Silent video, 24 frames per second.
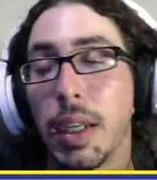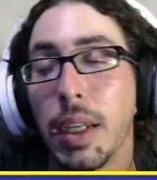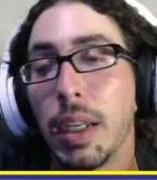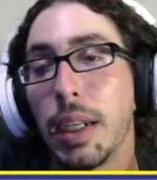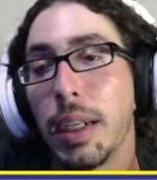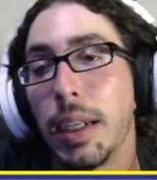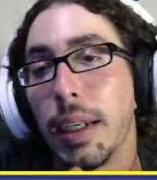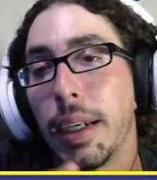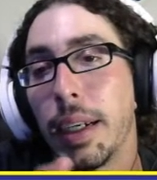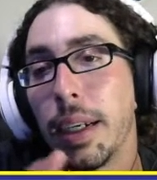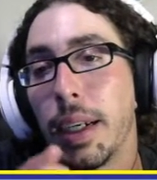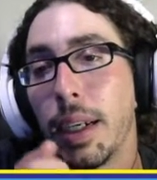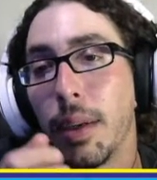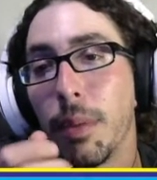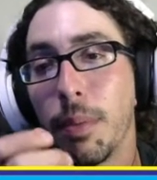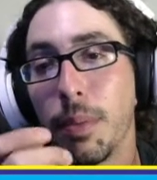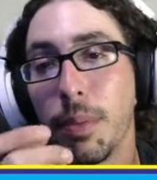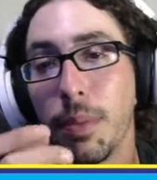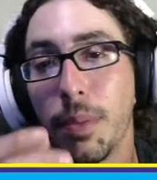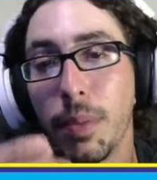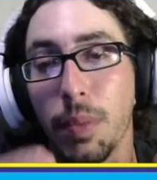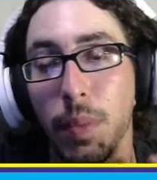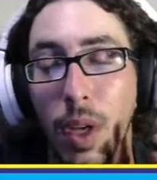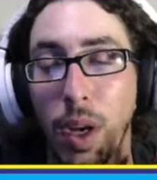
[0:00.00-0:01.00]
I
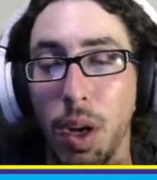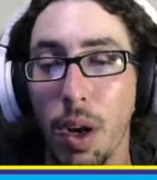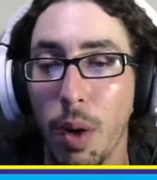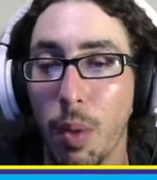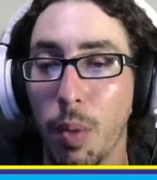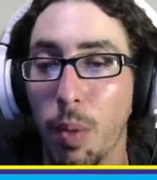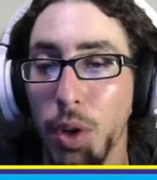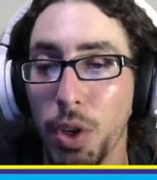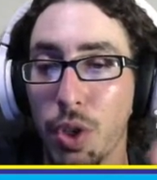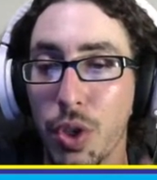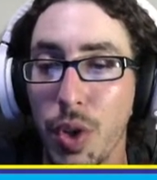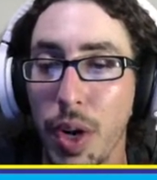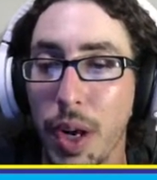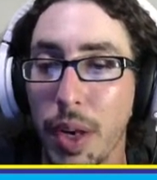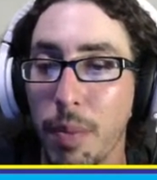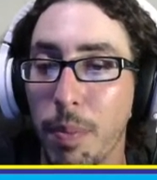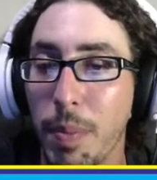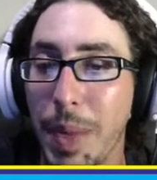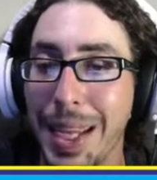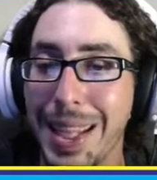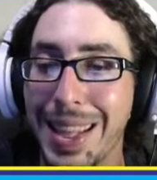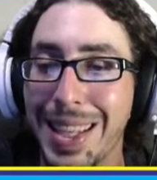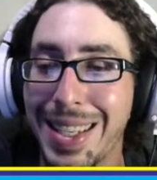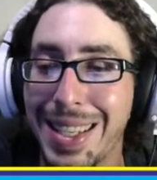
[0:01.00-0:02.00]
want to try to
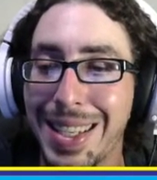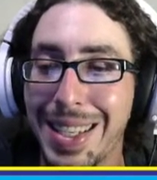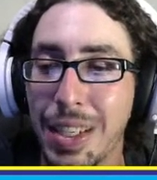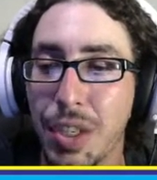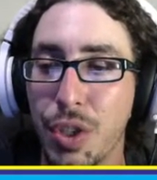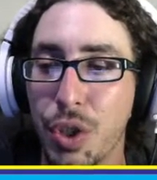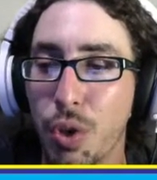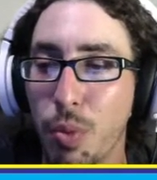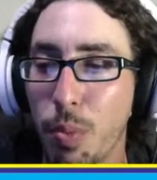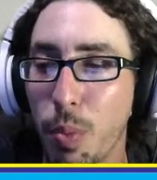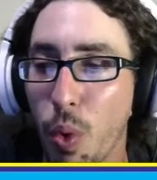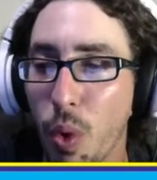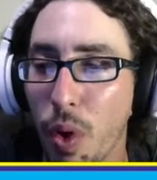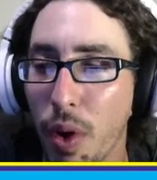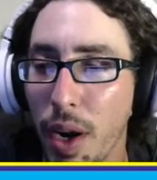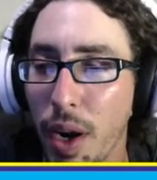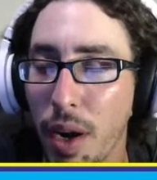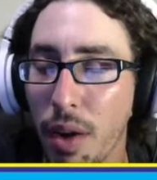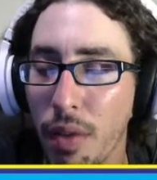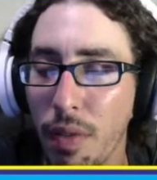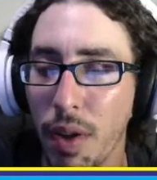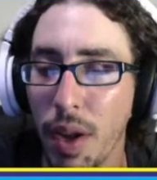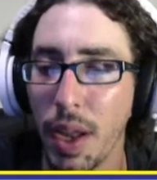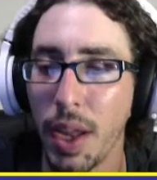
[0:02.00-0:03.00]
make this into more
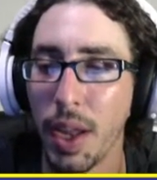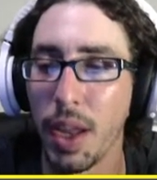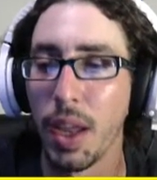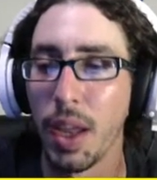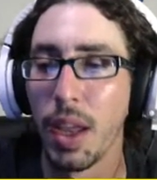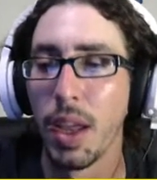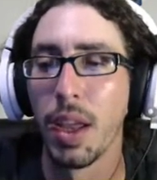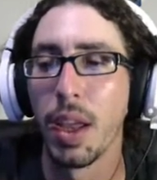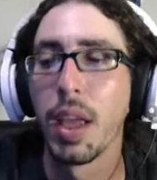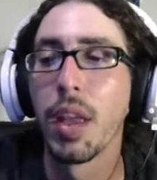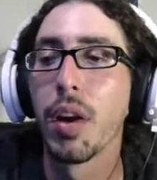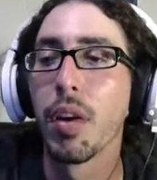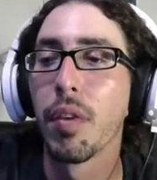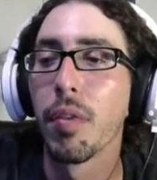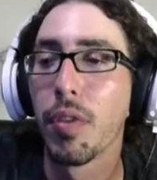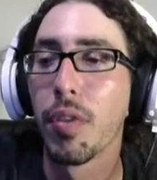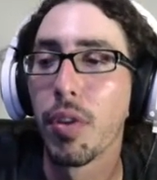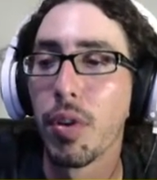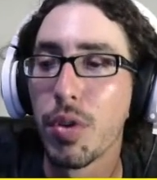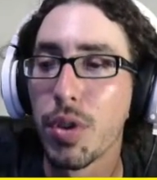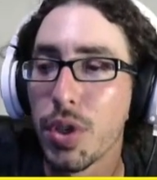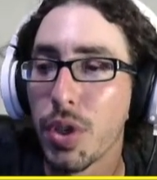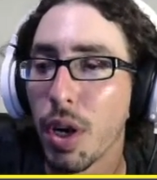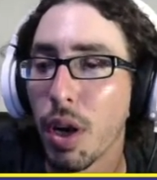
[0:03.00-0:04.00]
of a
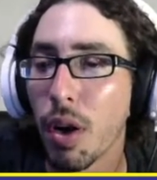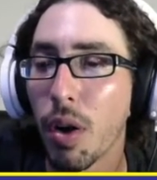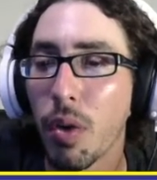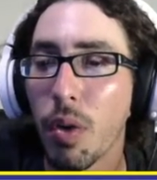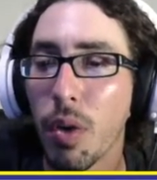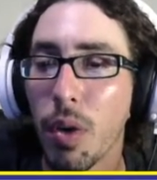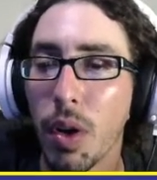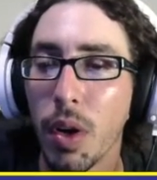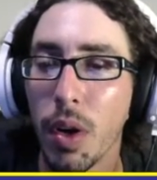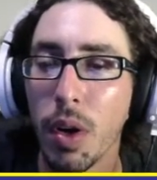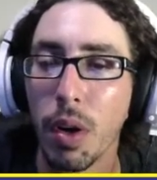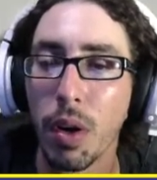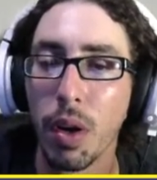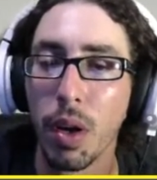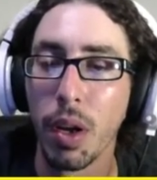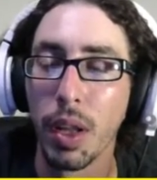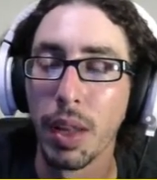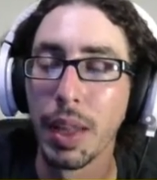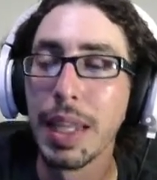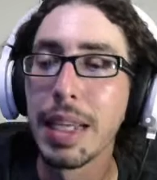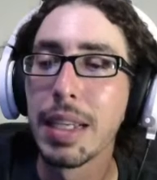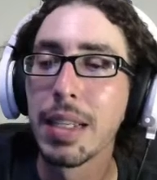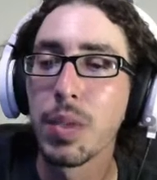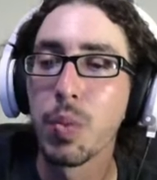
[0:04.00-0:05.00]
interview show. At
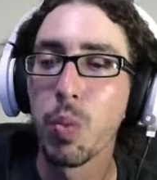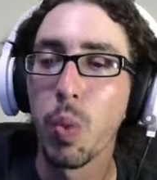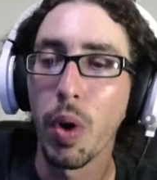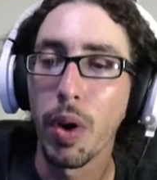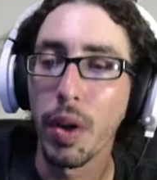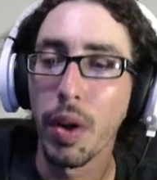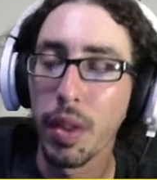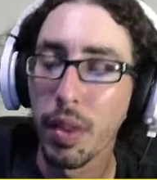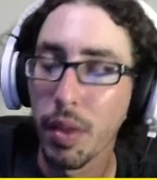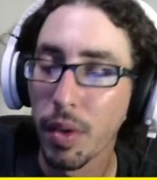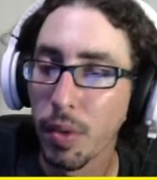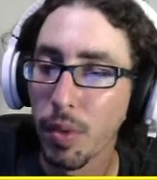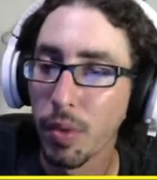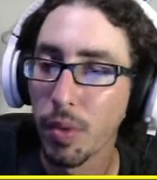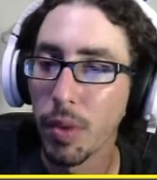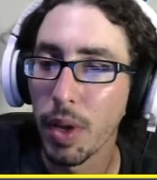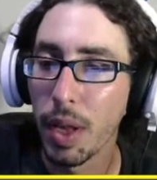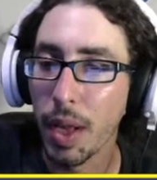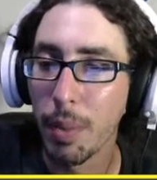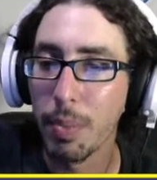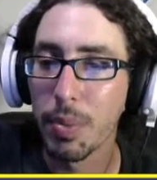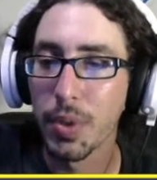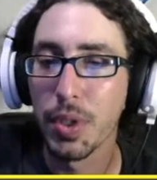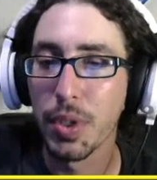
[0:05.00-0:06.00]
least one of the
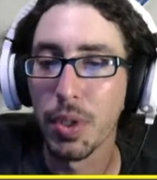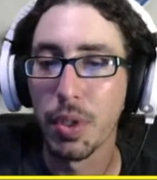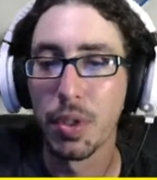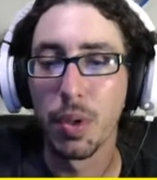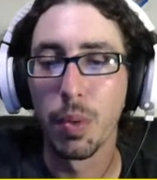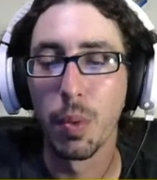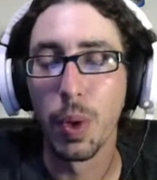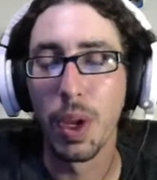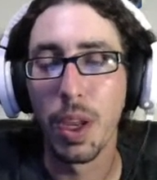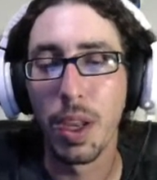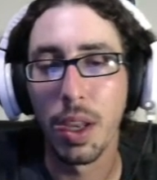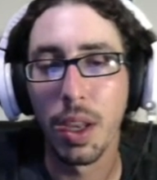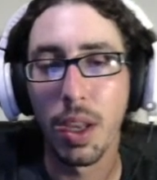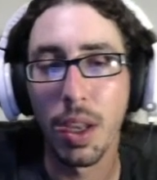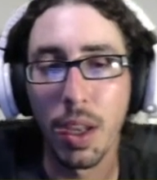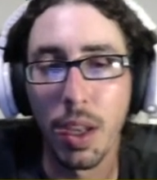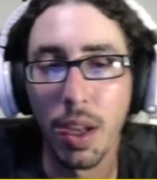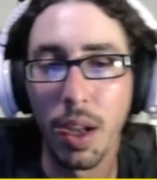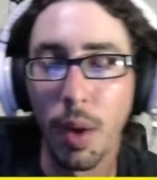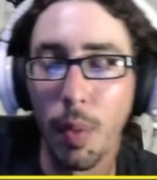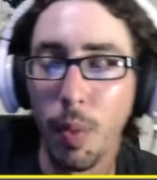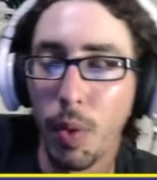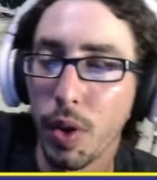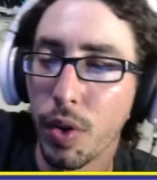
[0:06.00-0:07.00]
episodes a week,
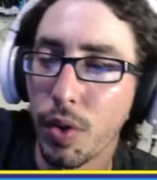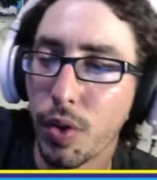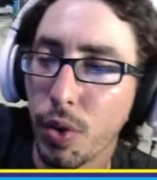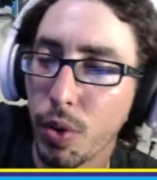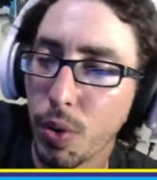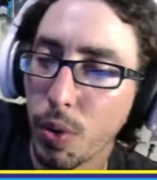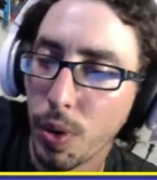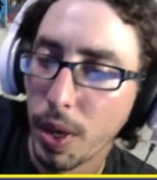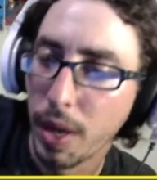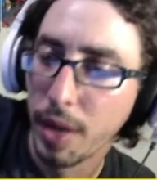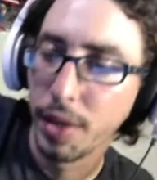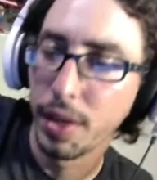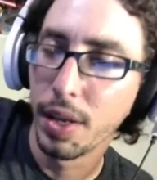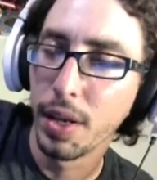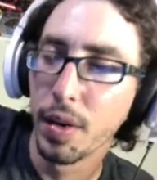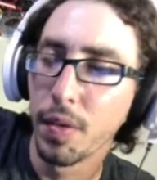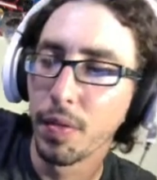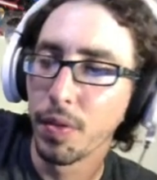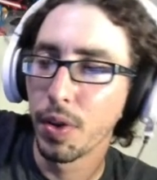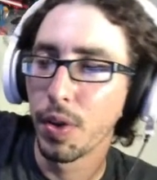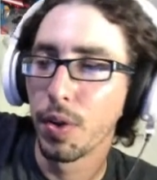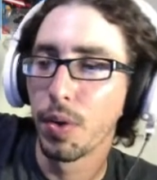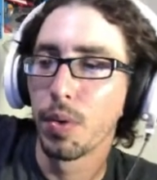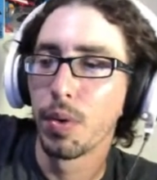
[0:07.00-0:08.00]
I want to do an
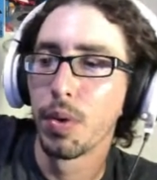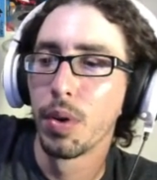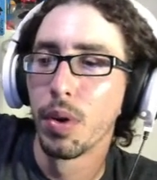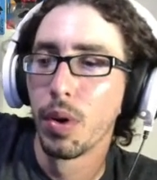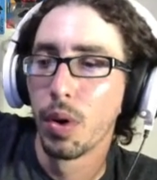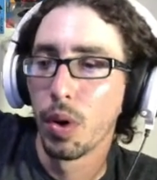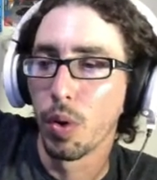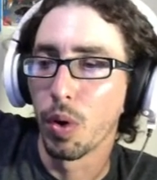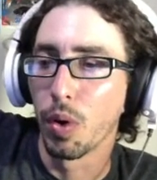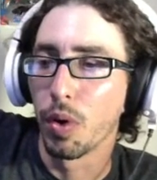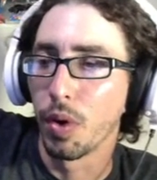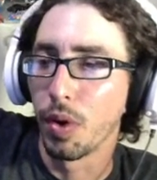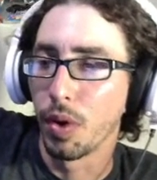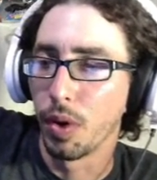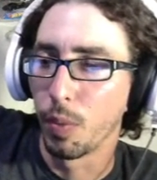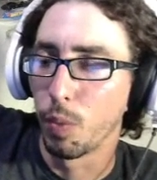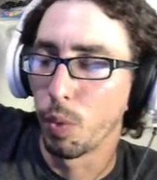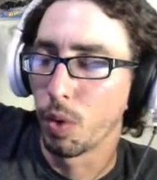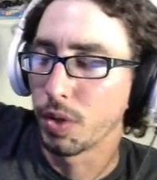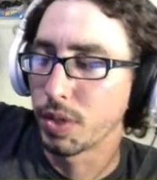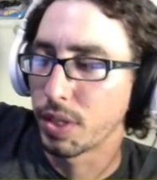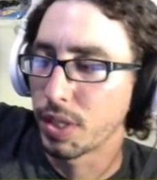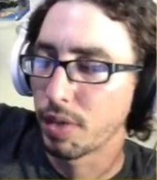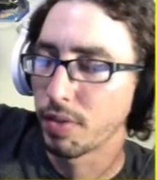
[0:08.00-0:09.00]
interview, or
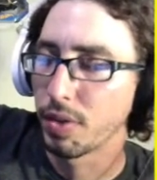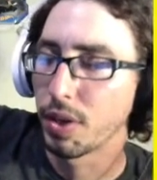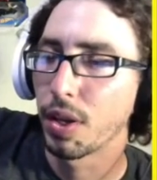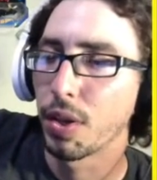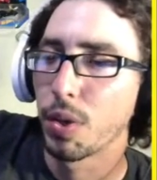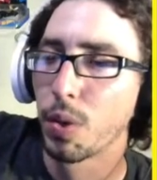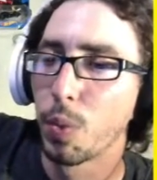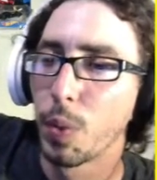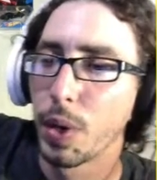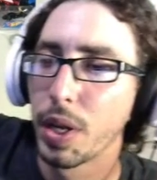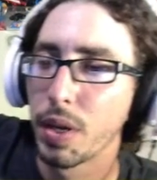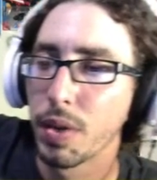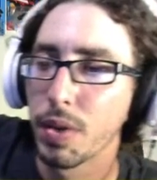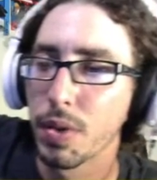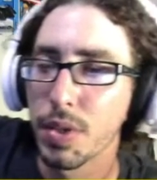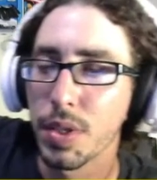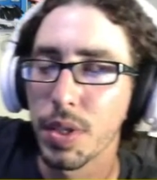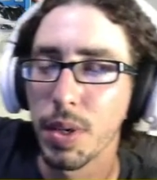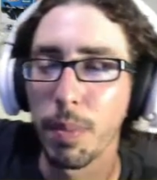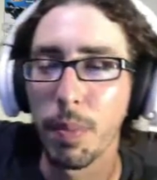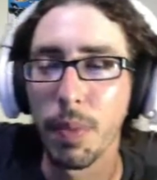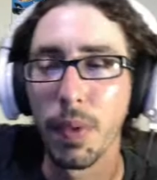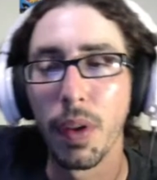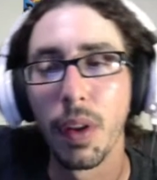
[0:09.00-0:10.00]
once every other week or
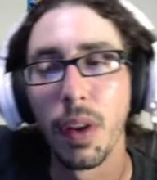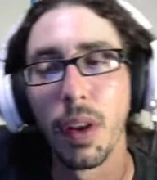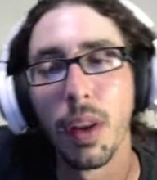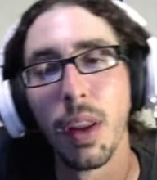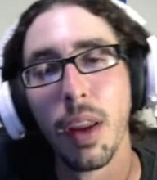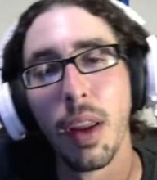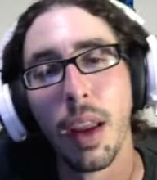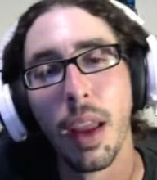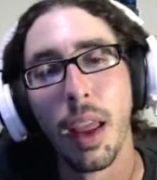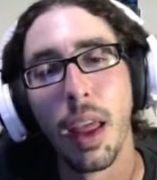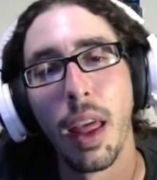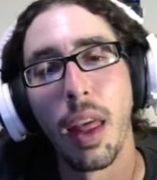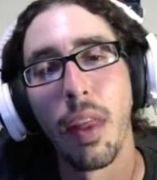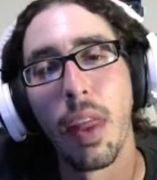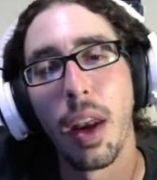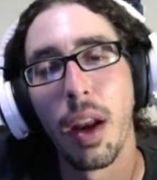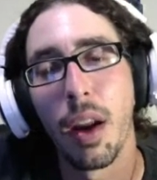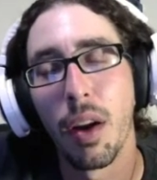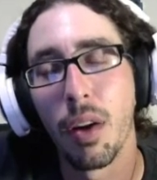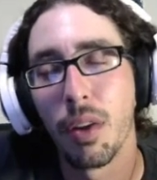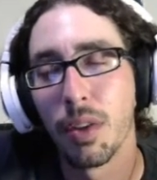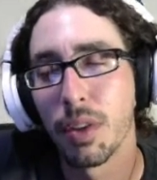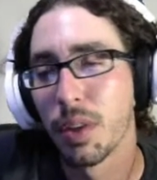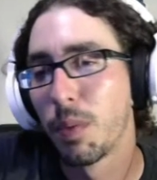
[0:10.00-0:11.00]
something. And then
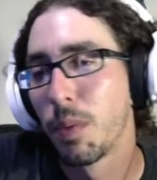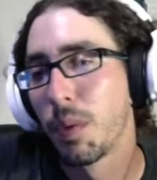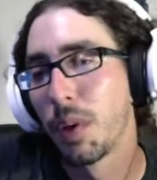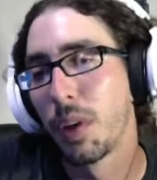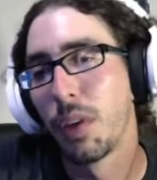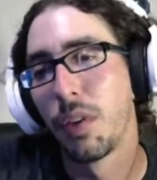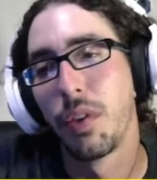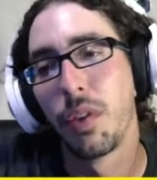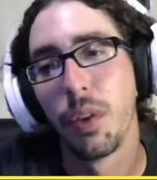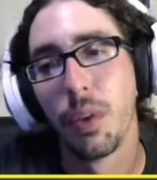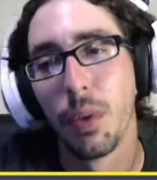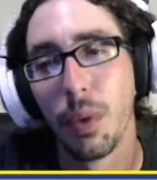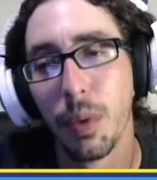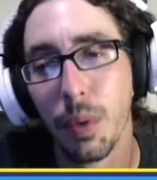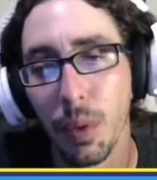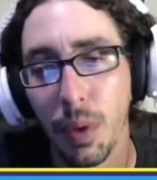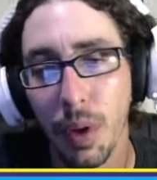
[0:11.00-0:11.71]
I also want to do,